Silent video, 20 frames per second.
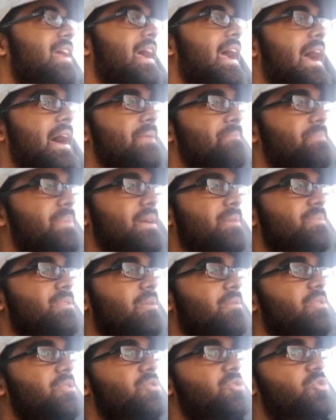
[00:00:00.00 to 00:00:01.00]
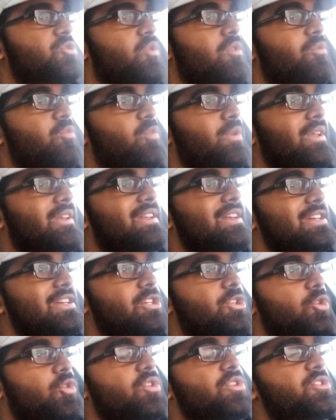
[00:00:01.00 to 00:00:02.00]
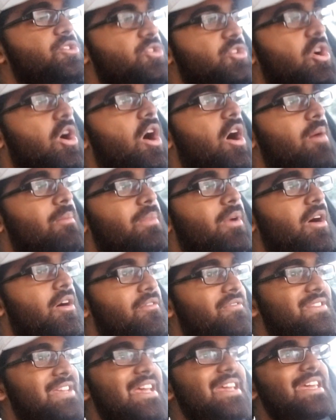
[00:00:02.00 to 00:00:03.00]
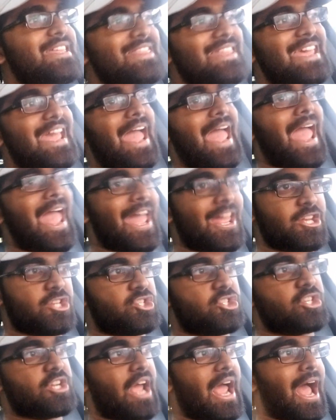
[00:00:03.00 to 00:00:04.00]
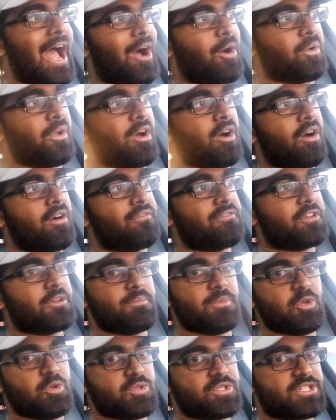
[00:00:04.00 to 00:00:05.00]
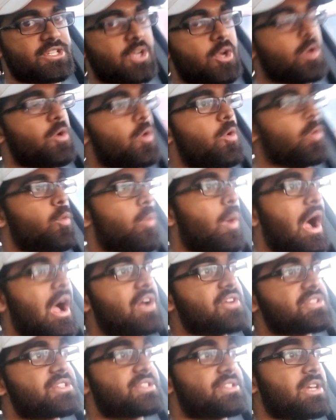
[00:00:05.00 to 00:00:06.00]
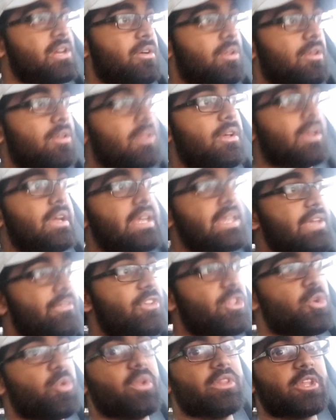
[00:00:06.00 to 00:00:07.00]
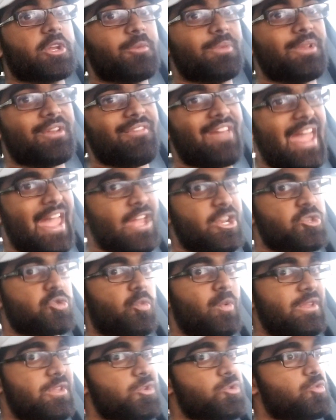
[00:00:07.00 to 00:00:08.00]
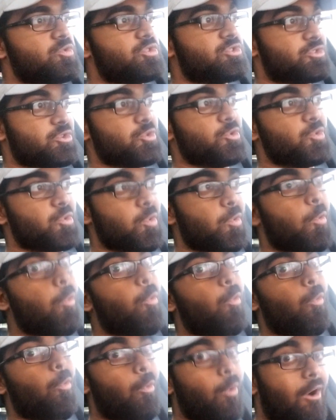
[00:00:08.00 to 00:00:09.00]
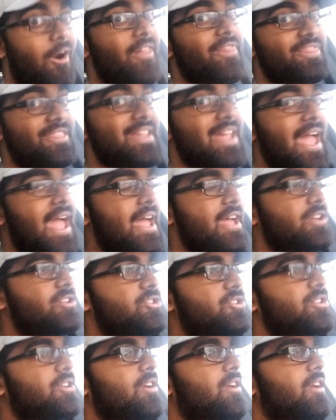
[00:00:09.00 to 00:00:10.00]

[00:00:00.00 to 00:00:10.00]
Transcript: And BMWs do a really good job of taking the edge out of commutes while still giving you a little bit of edge when you do want the edge.